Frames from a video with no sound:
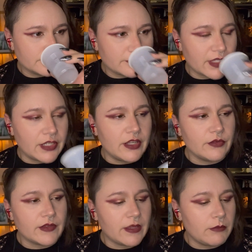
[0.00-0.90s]
the
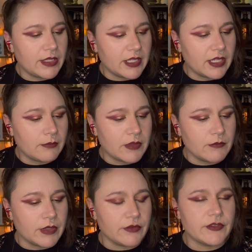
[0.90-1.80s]
notes I'm picking up the
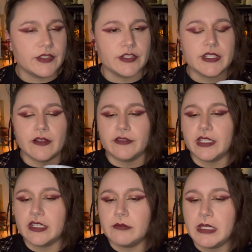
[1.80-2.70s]
most are definitely
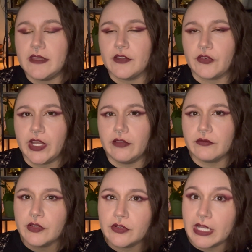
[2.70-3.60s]
going to be the
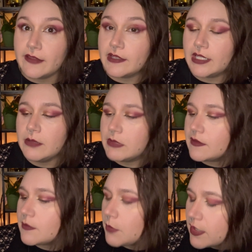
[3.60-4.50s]
grapefruit and the lemon,
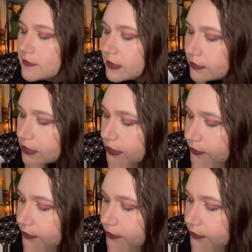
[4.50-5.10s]
surprisingly.